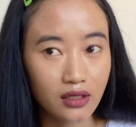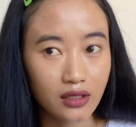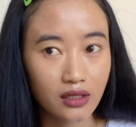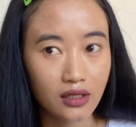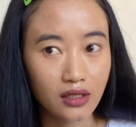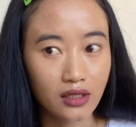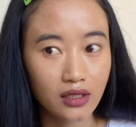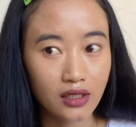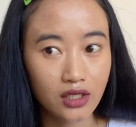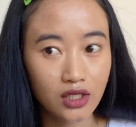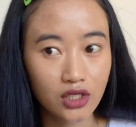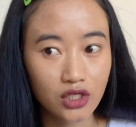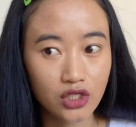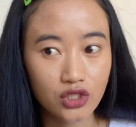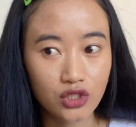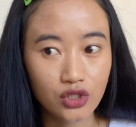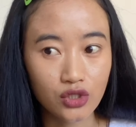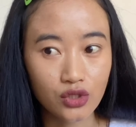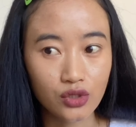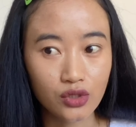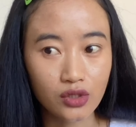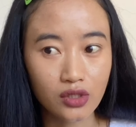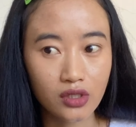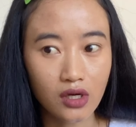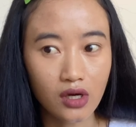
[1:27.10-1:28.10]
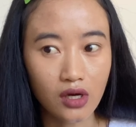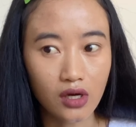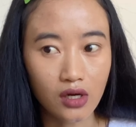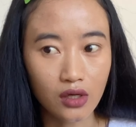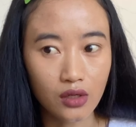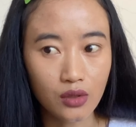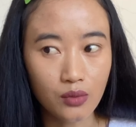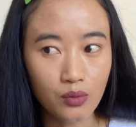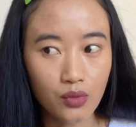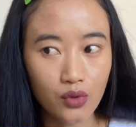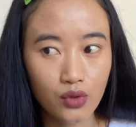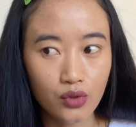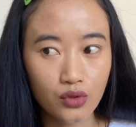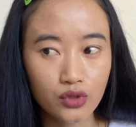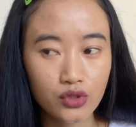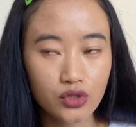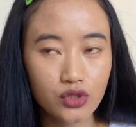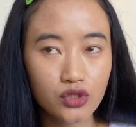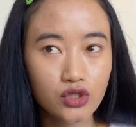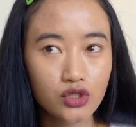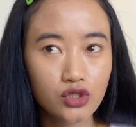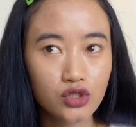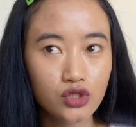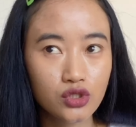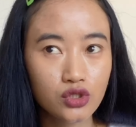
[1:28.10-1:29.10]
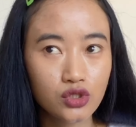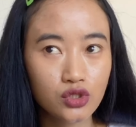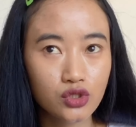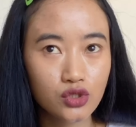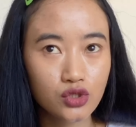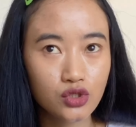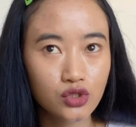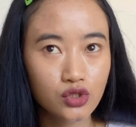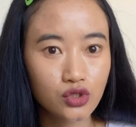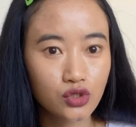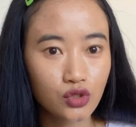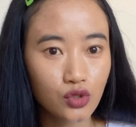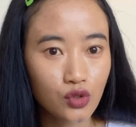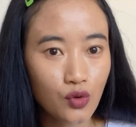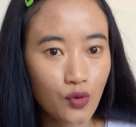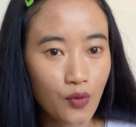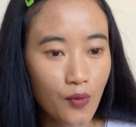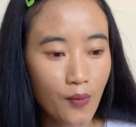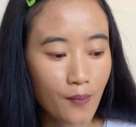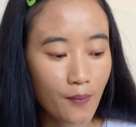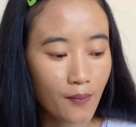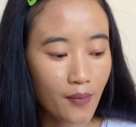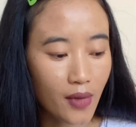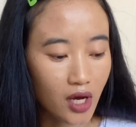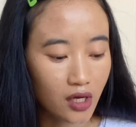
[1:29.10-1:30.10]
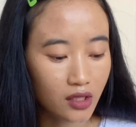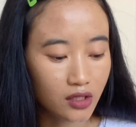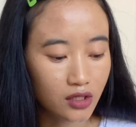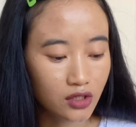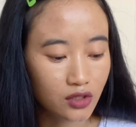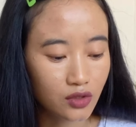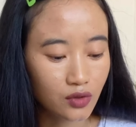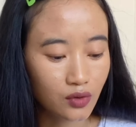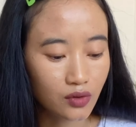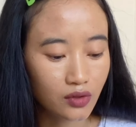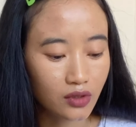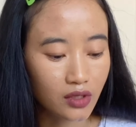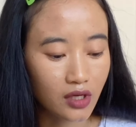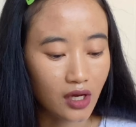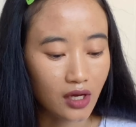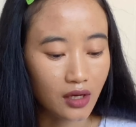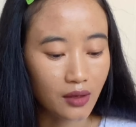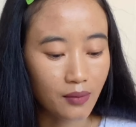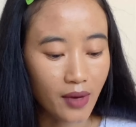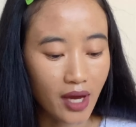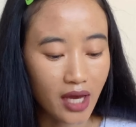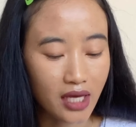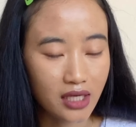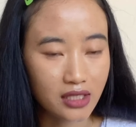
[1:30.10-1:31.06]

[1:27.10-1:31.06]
it took almost 2 months to get my